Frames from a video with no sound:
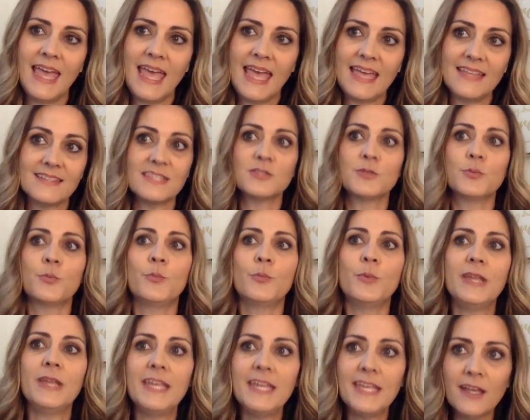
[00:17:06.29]
And since
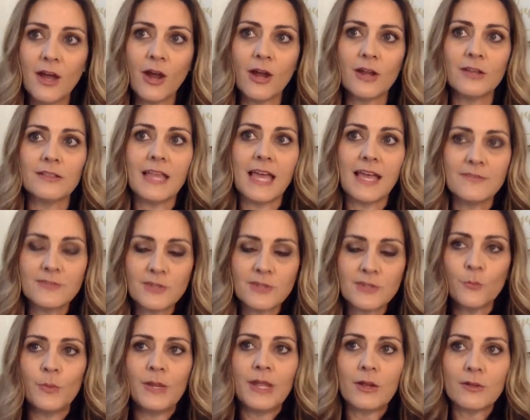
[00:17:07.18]
we are
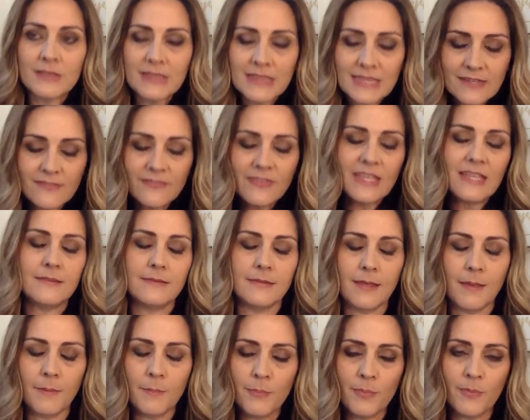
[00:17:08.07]
living
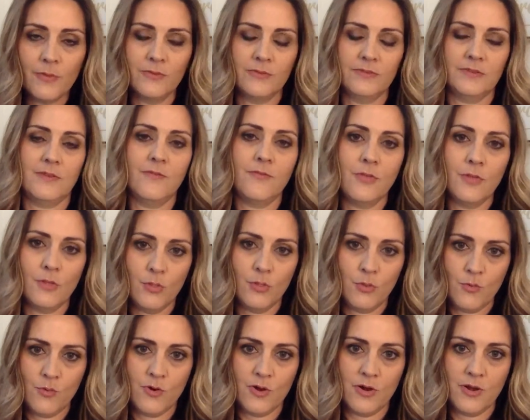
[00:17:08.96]
temples of the
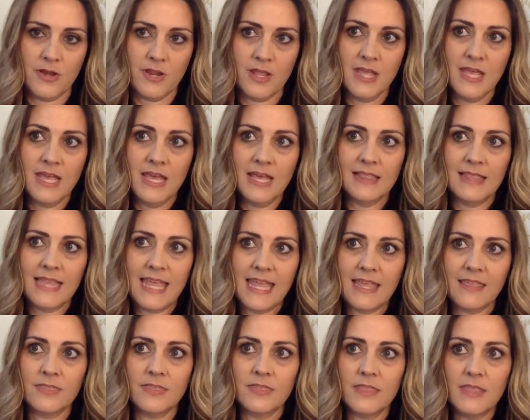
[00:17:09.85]
Lord,
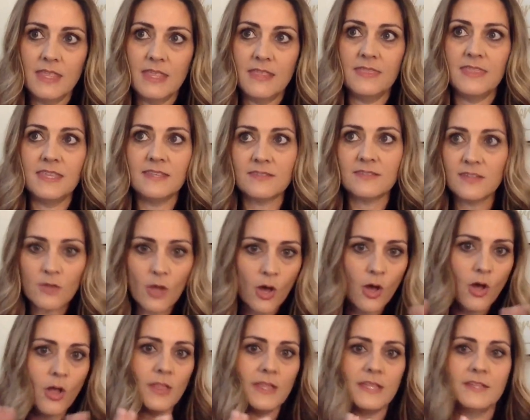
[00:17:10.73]
like this is
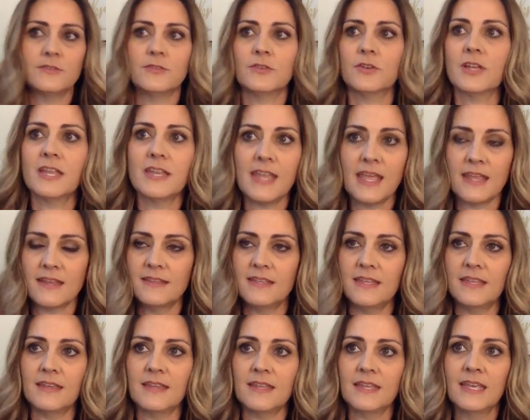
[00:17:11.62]
all
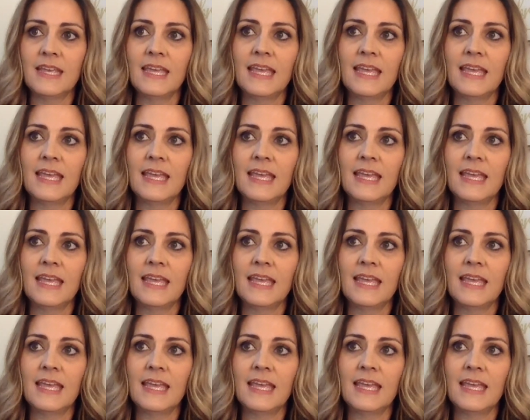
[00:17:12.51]
interconnected.